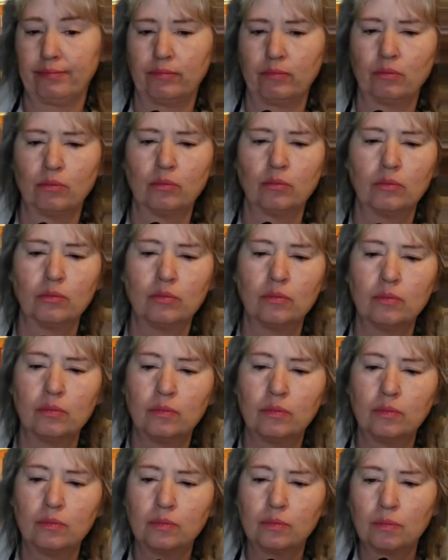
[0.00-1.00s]

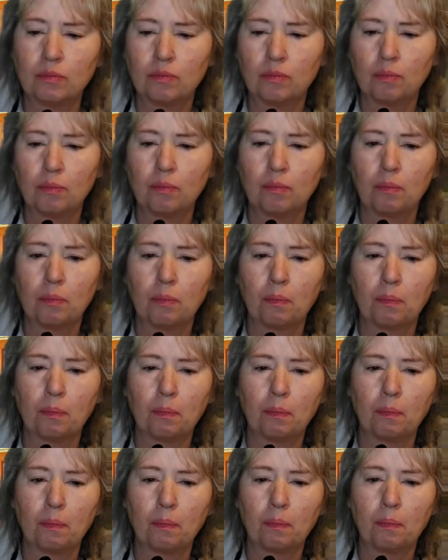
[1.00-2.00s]

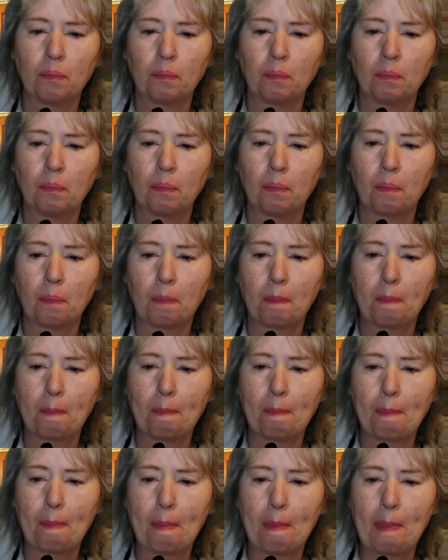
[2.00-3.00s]

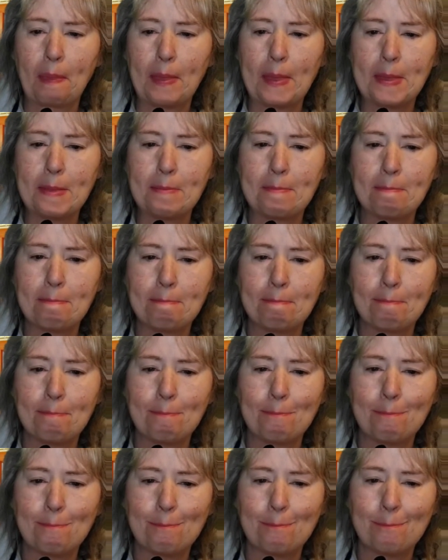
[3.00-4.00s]

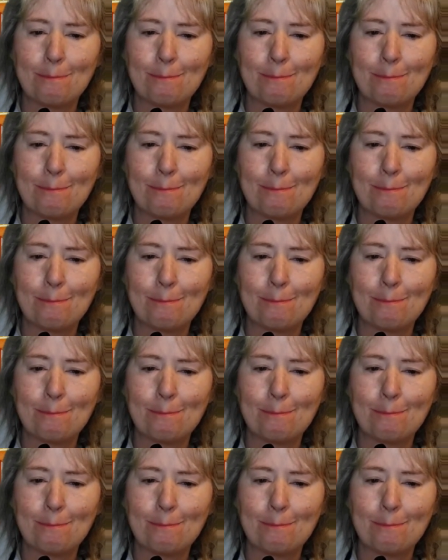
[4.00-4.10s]
Nothing is said.